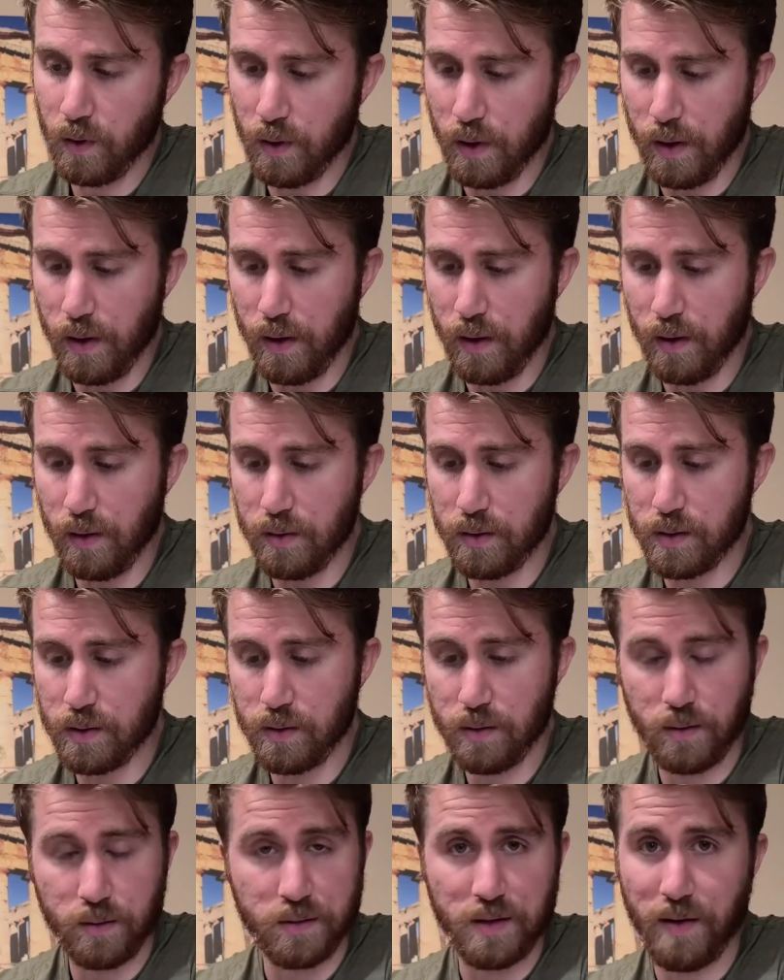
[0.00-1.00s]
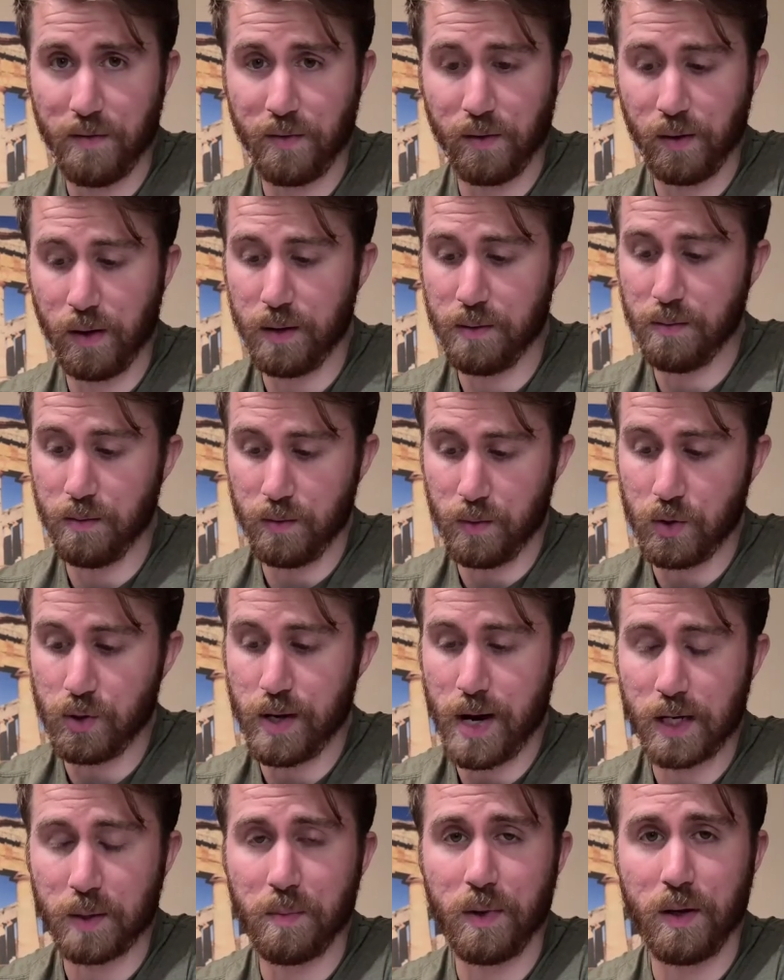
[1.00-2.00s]
And definitely
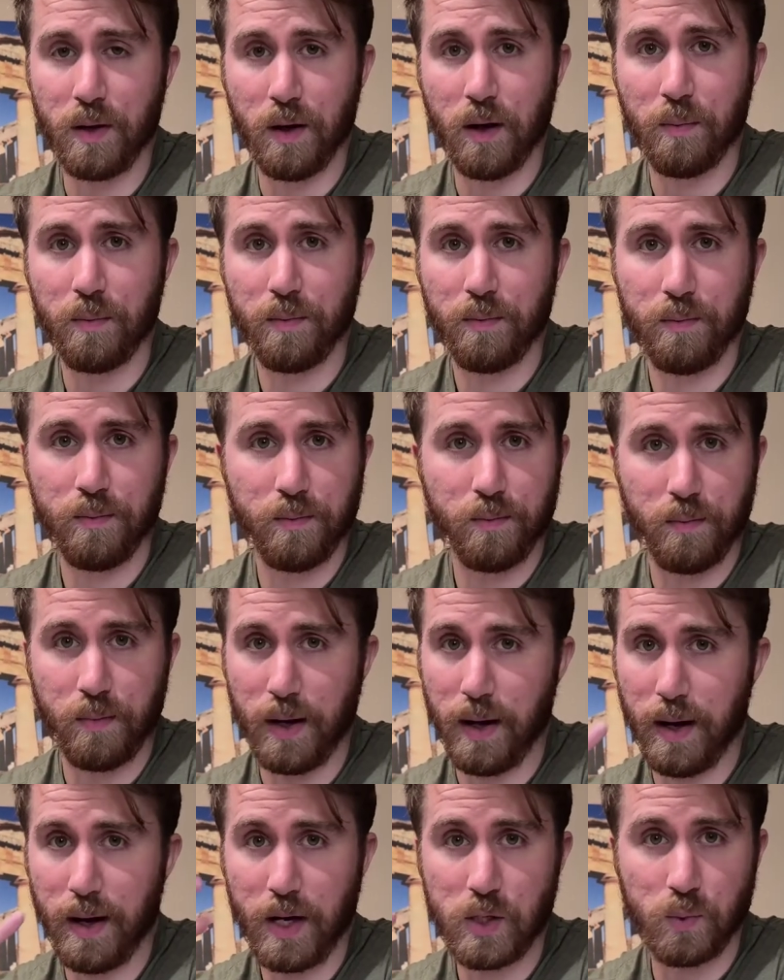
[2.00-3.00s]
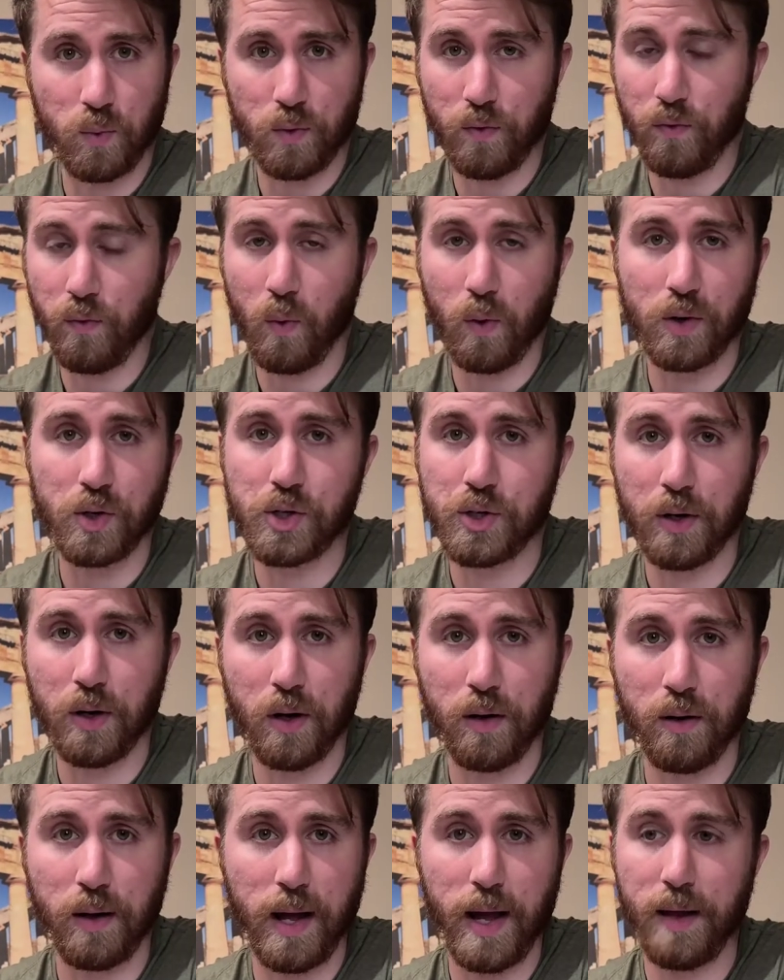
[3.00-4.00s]
jacked me up. My eyes were forced
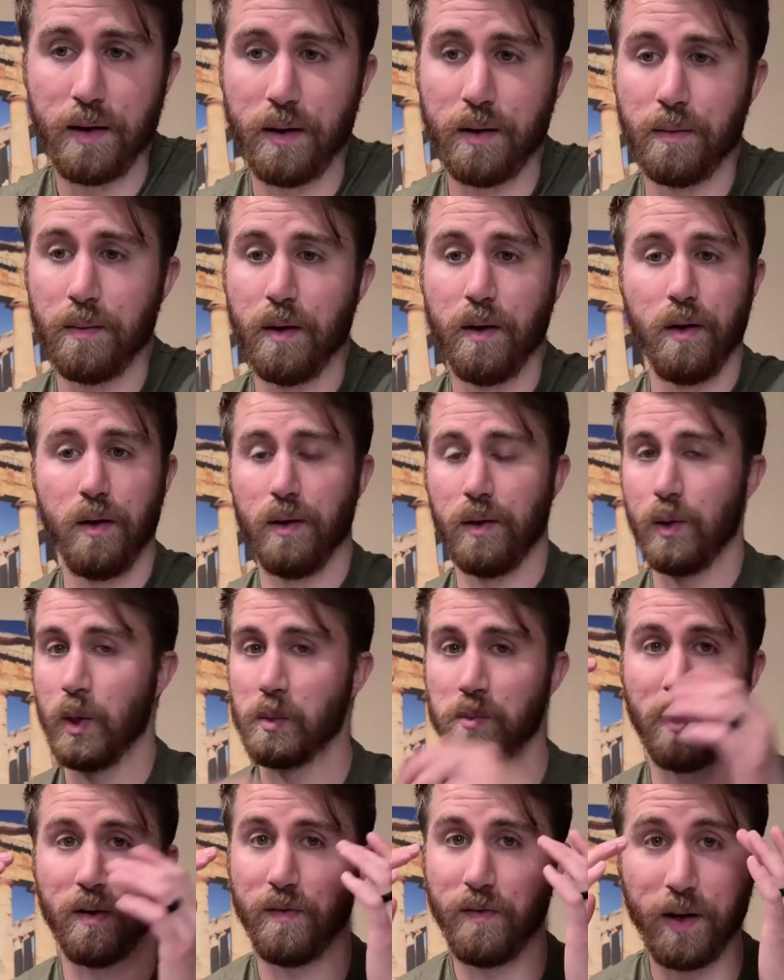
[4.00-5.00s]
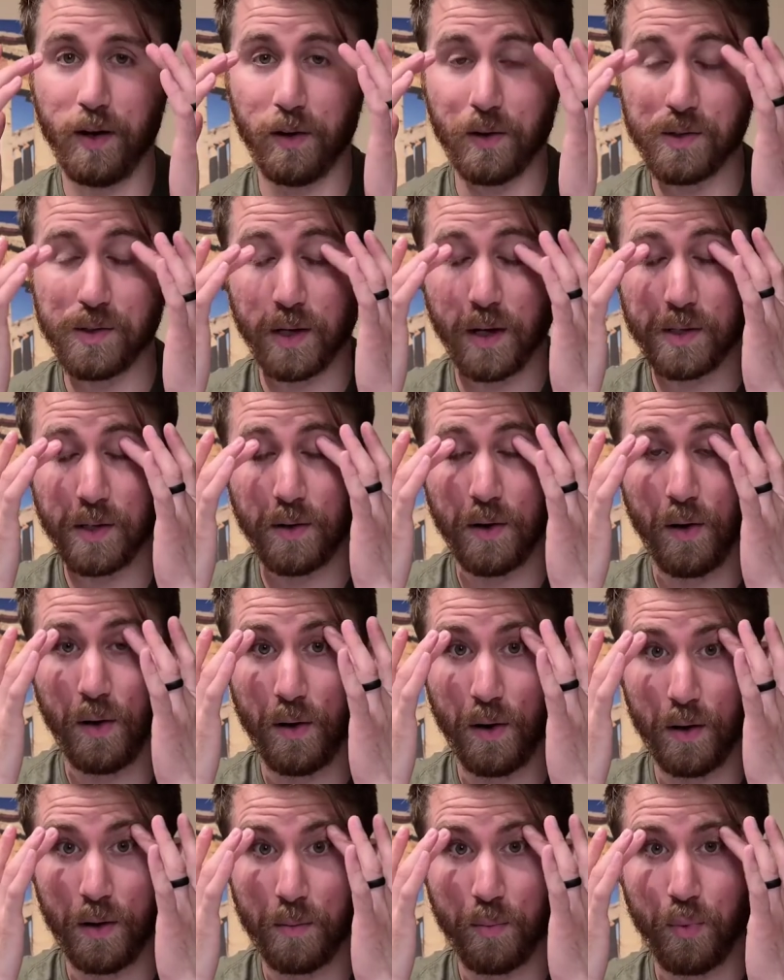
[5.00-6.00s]
shut. I had to use my fingers, like I said
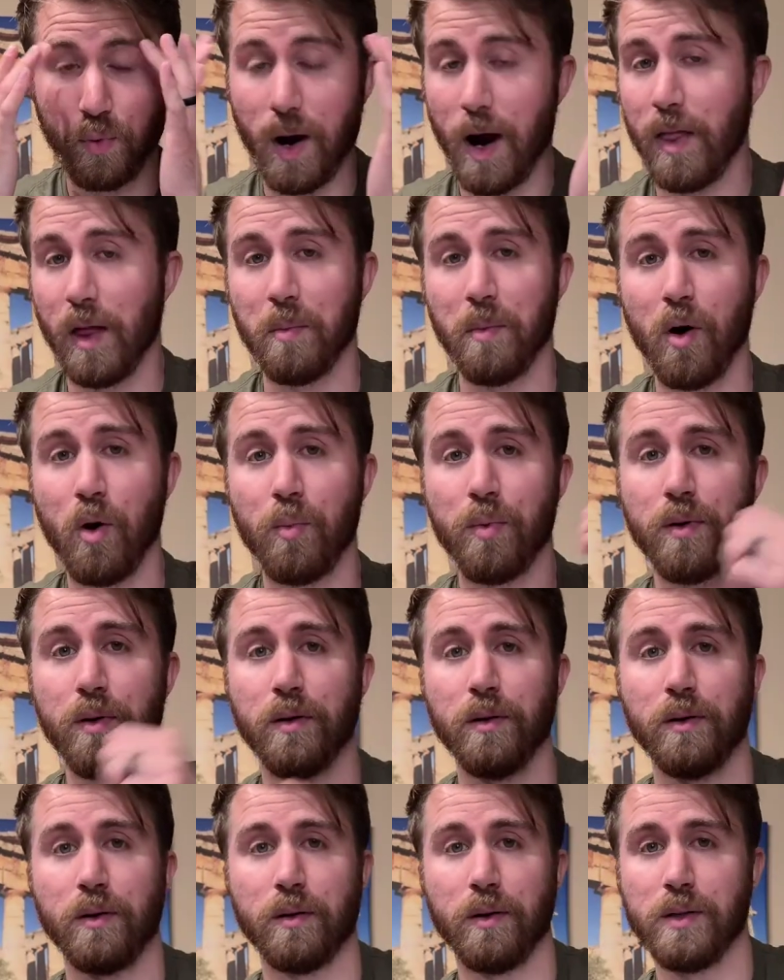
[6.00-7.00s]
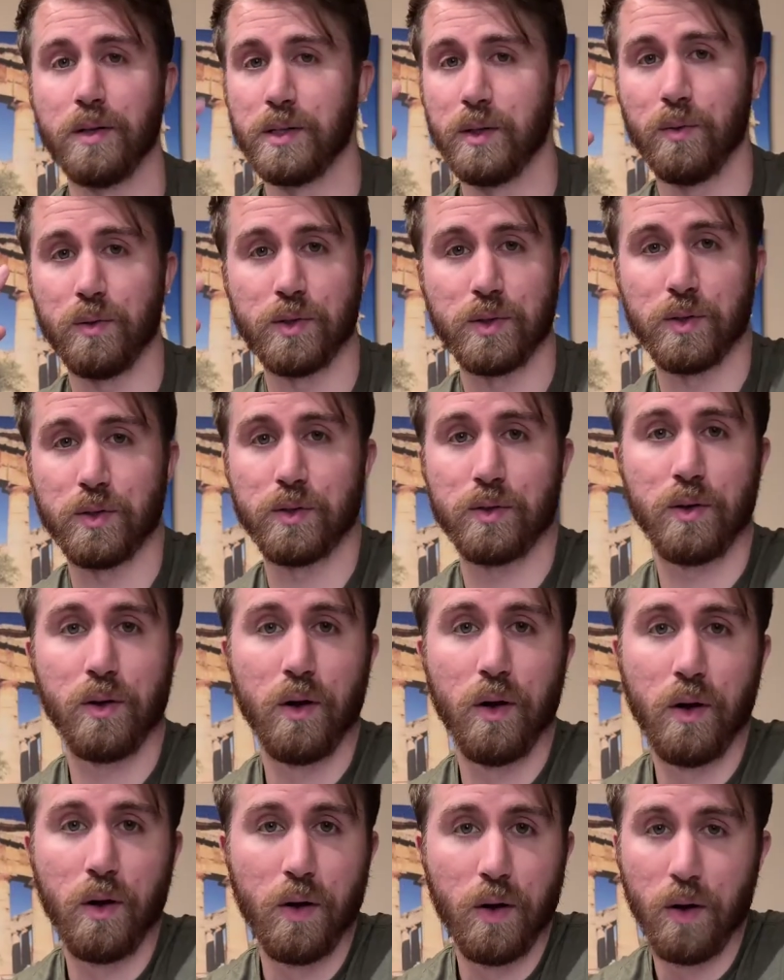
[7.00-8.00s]
earlier, to pry them open because it was just
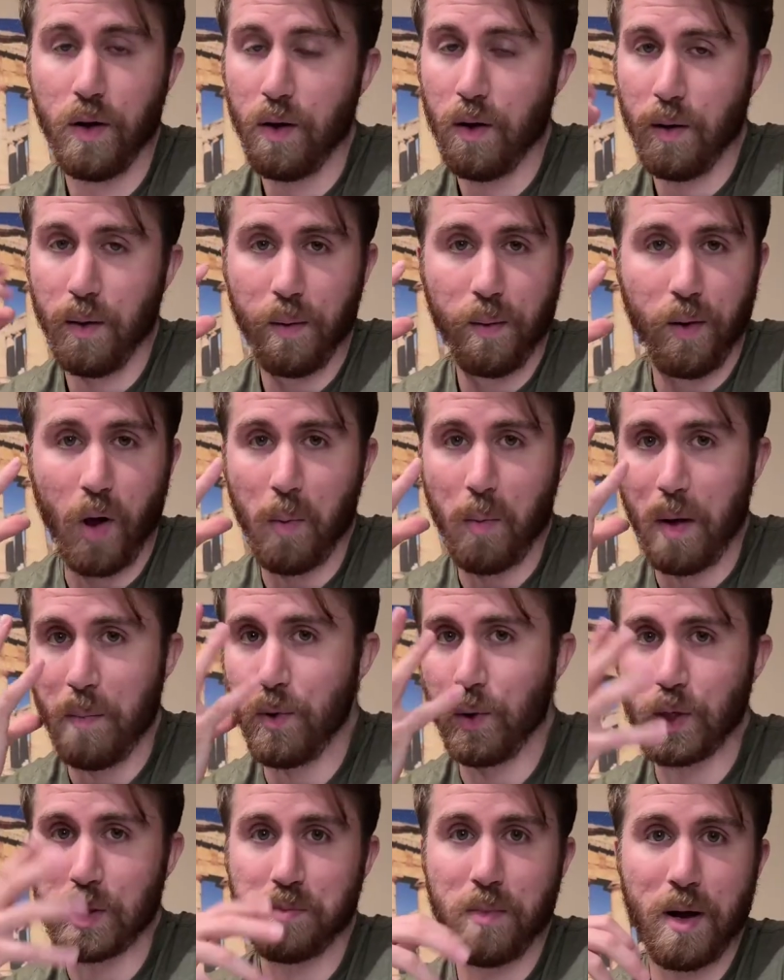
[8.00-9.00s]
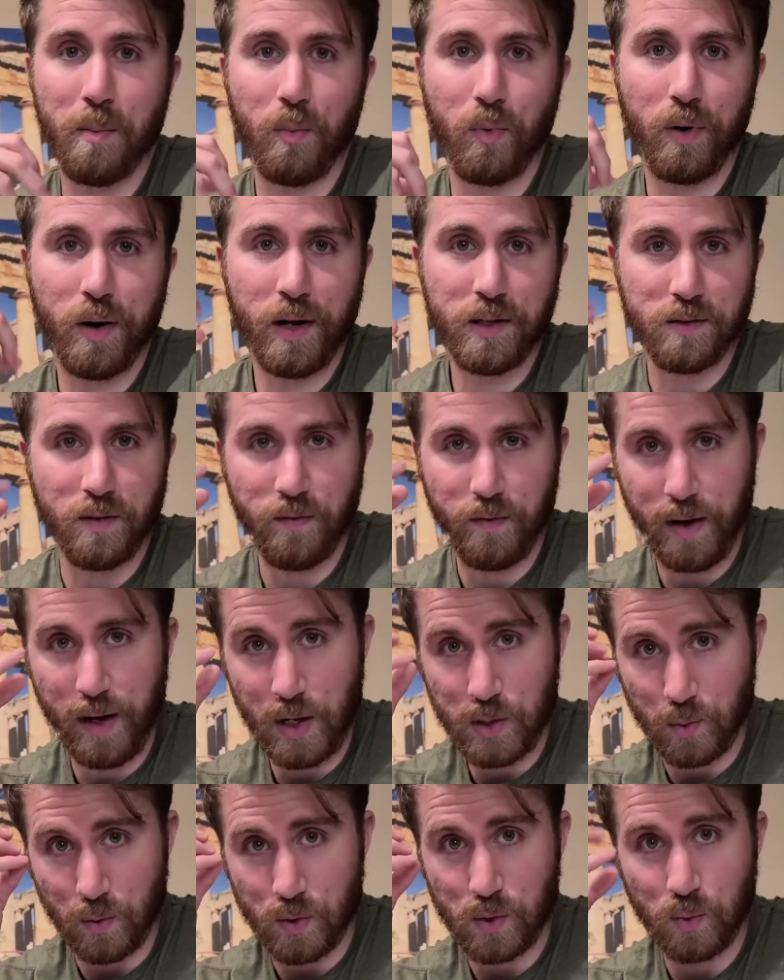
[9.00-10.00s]
all my mucous membranes and
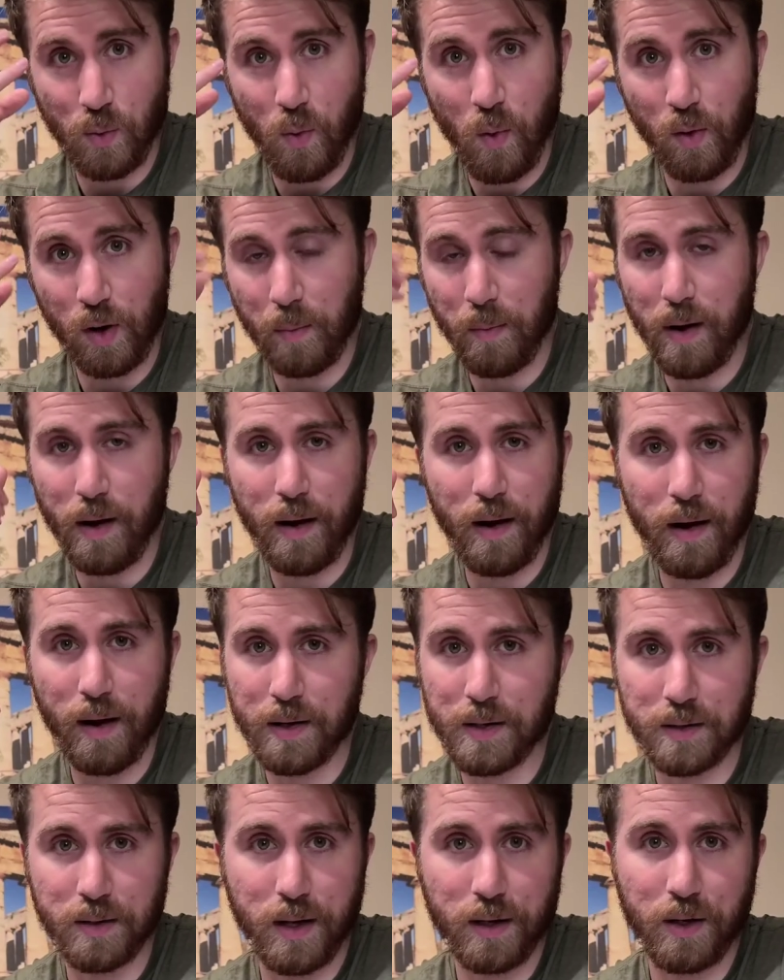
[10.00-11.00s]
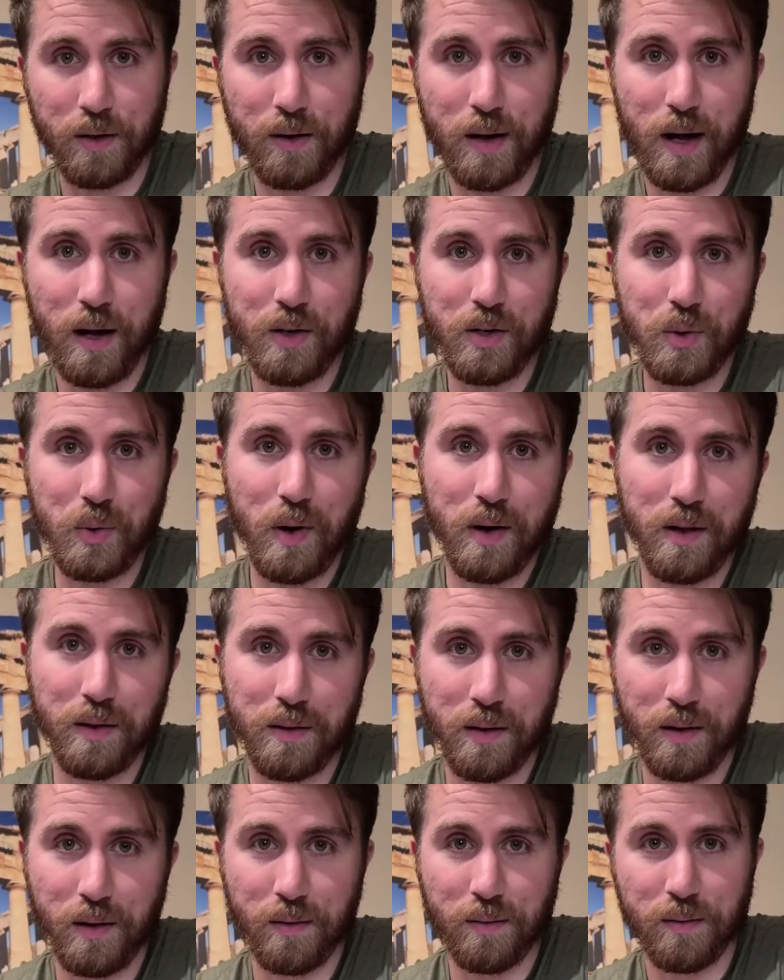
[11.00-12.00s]
veins were swollen in my eyes and I could not do
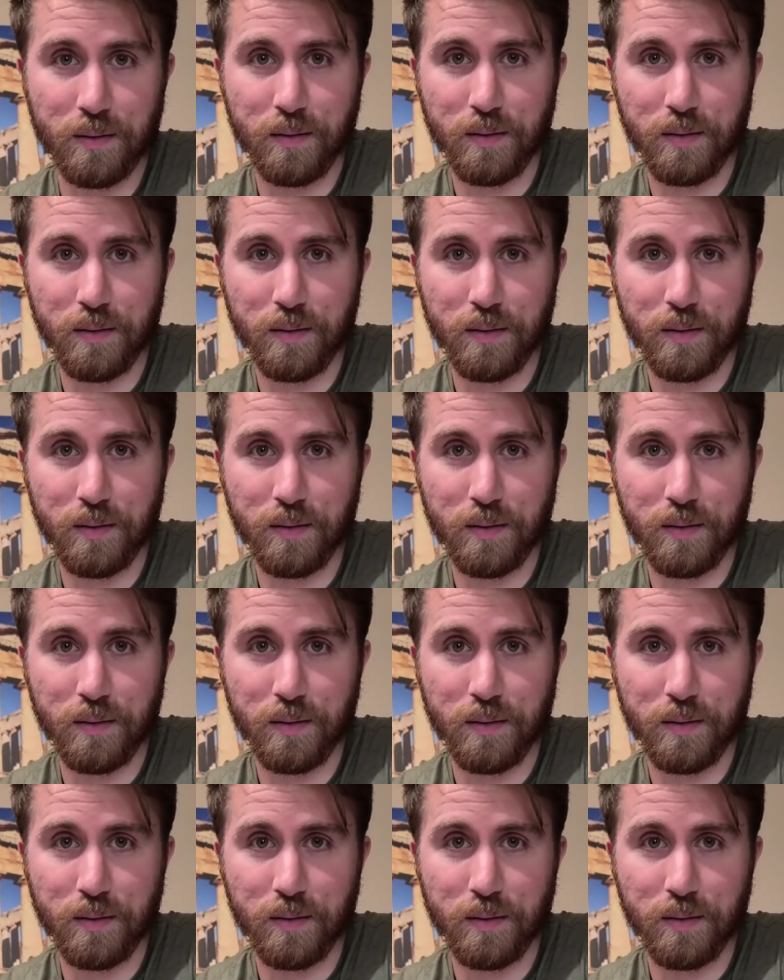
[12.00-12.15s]
anything.